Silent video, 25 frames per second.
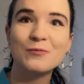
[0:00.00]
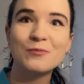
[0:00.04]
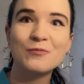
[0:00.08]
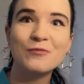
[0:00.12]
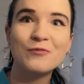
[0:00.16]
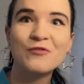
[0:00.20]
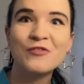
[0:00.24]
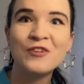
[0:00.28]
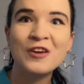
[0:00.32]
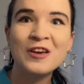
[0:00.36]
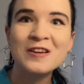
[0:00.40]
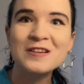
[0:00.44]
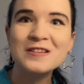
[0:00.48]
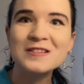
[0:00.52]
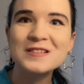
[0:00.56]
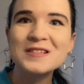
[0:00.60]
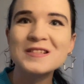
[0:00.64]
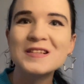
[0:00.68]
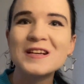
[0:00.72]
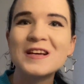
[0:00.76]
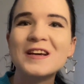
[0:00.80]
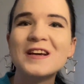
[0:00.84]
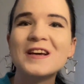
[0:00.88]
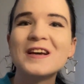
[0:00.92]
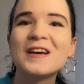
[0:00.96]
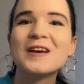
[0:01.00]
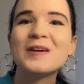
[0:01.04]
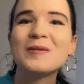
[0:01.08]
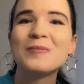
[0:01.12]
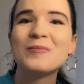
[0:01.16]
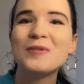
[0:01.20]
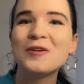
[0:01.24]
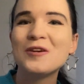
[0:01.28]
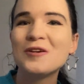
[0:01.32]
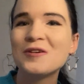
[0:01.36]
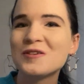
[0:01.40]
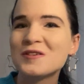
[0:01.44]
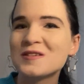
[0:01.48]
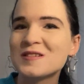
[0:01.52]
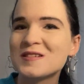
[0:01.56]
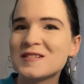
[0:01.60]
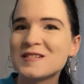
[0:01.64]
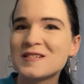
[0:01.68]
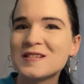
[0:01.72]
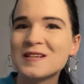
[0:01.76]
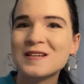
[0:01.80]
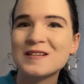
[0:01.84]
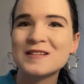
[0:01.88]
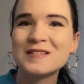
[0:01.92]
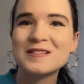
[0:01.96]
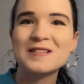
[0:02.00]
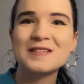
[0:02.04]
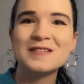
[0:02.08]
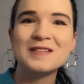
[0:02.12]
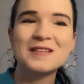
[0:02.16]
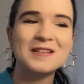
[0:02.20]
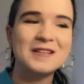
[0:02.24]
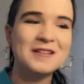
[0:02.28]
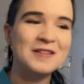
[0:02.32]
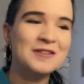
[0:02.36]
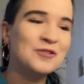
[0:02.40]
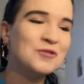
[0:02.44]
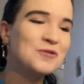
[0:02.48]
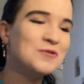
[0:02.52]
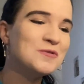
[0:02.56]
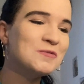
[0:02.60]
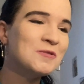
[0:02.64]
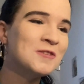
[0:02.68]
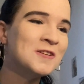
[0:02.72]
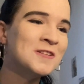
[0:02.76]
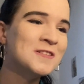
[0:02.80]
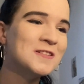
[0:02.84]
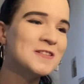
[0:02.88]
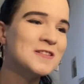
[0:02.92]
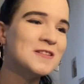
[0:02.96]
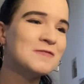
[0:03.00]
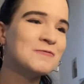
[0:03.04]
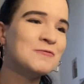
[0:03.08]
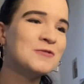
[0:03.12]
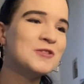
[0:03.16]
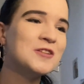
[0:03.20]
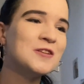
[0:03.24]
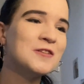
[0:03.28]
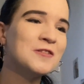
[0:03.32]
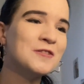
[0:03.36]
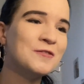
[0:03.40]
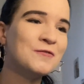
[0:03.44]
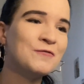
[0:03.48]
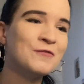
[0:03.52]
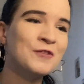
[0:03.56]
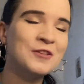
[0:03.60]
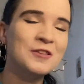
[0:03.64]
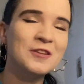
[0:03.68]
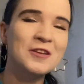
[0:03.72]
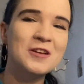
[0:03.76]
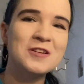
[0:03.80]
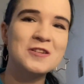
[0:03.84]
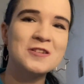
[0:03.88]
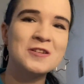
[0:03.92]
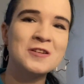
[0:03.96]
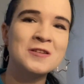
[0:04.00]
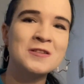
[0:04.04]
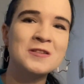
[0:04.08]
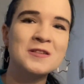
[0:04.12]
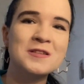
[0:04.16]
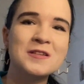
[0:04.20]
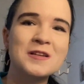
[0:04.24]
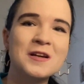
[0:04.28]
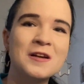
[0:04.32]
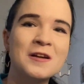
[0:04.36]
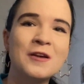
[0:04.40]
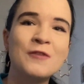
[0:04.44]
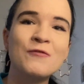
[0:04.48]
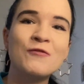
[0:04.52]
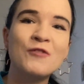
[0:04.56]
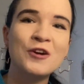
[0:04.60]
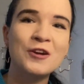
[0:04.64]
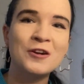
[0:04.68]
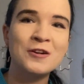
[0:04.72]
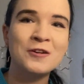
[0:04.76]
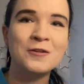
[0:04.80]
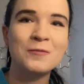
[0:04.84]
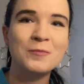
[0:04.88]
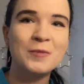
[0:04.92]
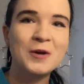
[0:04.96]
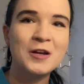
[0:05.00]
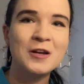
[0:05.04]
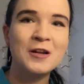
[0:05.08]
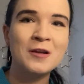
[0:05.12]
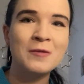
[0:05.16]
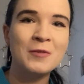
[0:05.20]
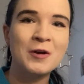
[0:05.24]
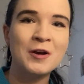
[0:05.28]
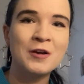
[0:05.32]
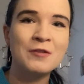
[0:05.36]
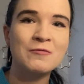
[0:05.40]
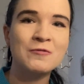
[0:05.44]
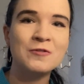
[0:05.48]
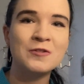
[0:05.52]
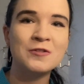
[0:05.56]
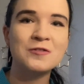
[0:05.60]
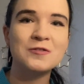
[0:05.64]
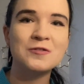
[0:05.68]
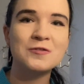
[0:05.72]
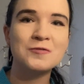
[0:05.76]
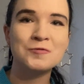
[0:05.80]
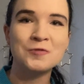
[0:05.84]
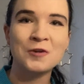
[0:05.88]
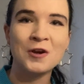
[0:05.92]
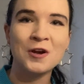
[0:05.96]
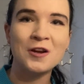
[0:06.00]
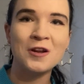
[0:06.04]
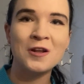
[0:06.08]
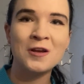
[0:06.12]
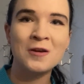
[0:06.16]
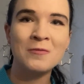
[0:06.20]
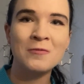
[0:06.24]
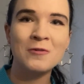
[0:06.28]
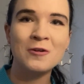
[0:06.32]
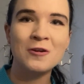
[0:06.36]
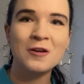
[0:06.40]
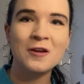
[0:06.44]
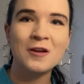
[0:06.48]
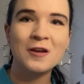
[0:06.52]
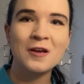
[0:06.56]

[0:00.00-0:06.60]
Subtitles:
things, because those ones which are the foundations, if I didn't buy them I wouldn't try them,